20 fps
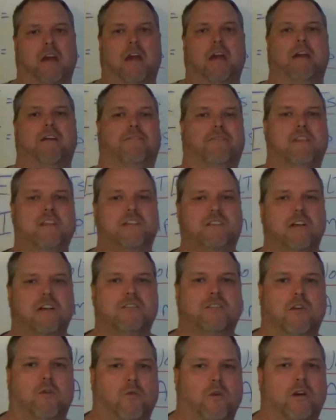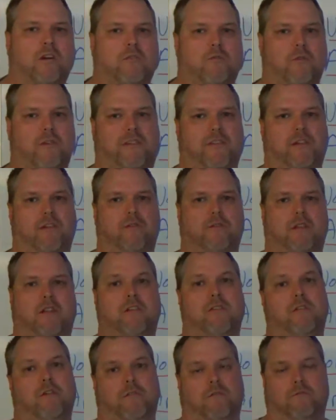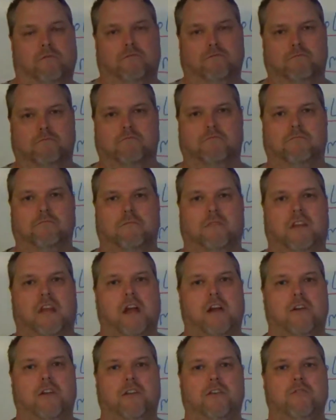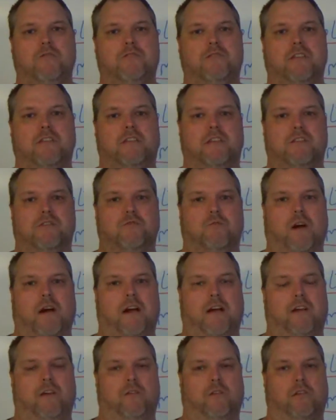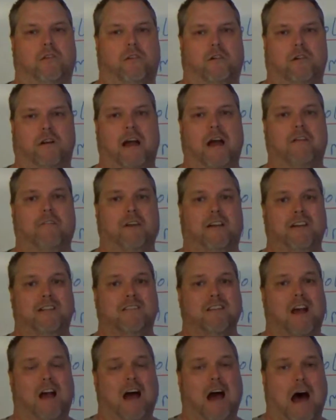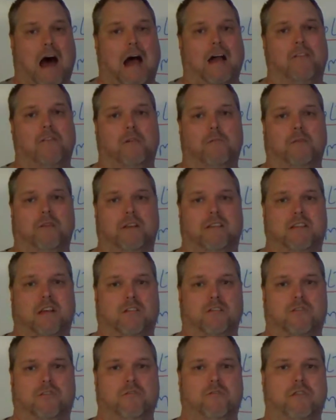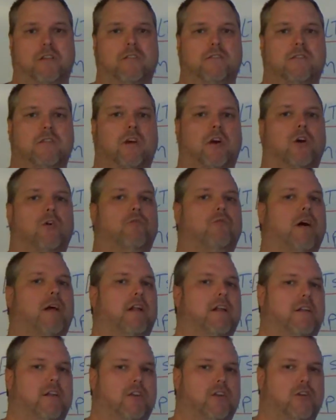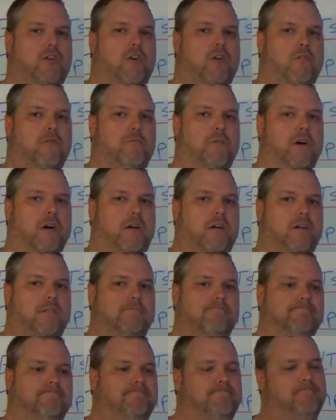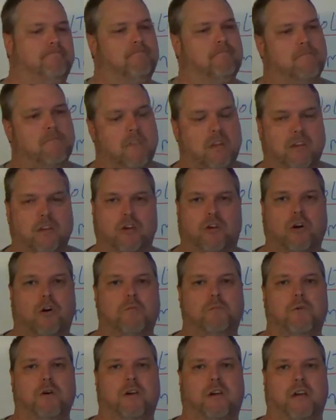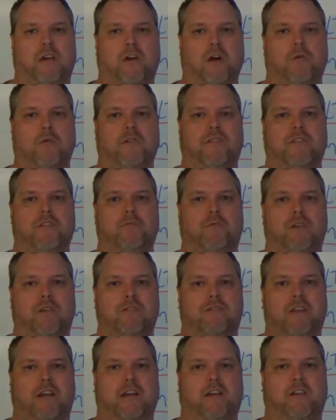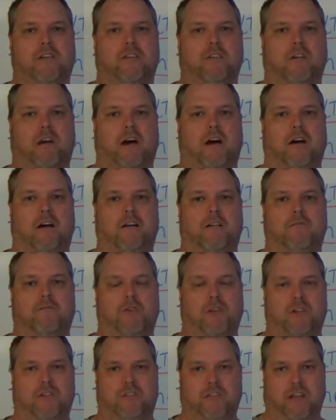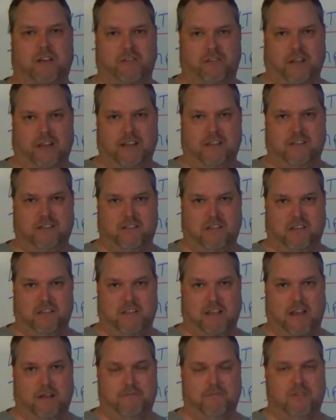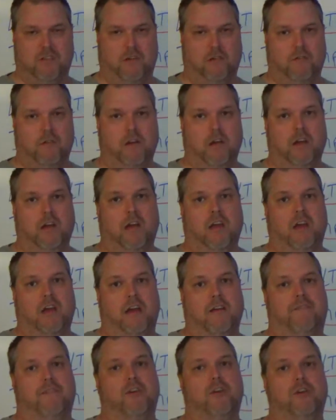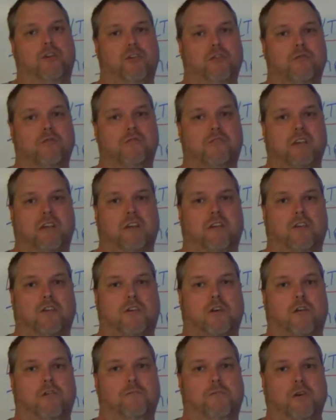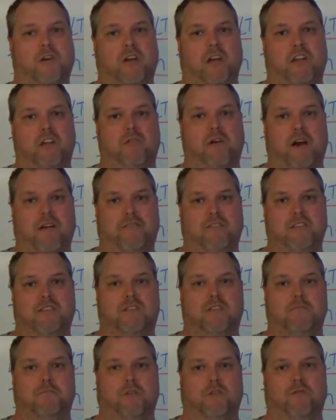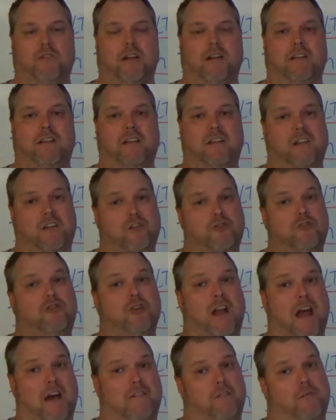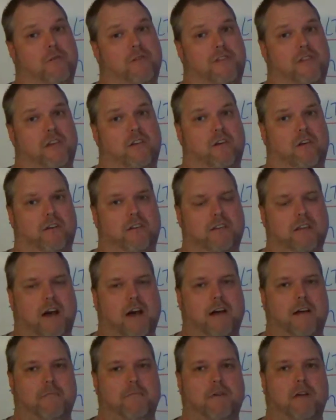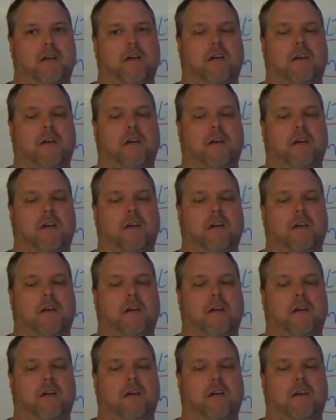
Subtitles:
If this doesn't work with you and you don't care to use it this way or have it, because I normally tell students, write it in your code book. Your code book can go with you when you take your license exam. So if you're using your code book and you have this symbol written in it, you should have it with you at all the time.